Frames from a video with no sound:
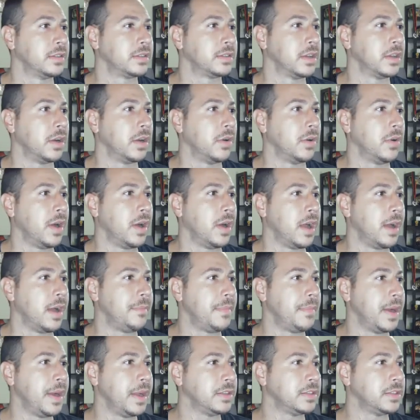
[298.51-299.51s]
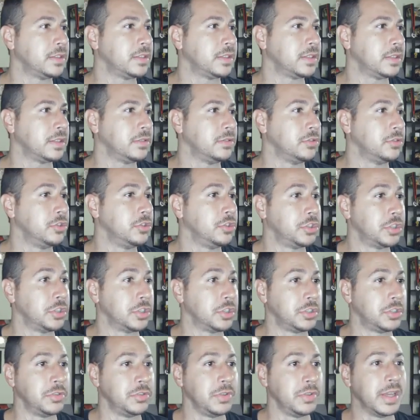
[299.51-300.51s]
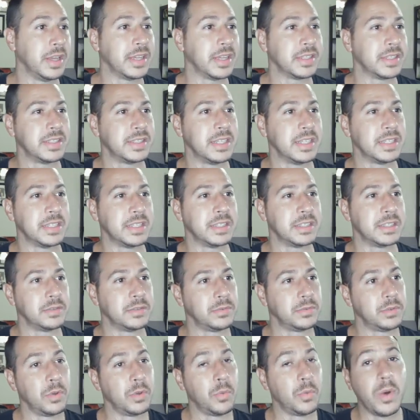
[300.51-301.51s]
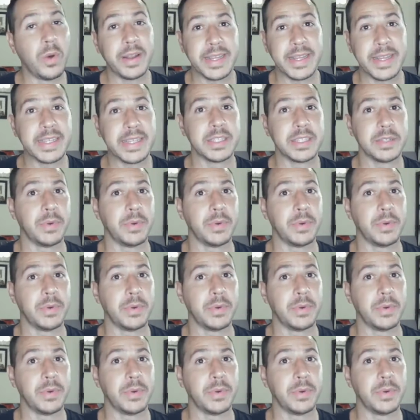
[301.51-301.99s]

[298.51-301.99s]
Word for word: So I might just do this. This is the one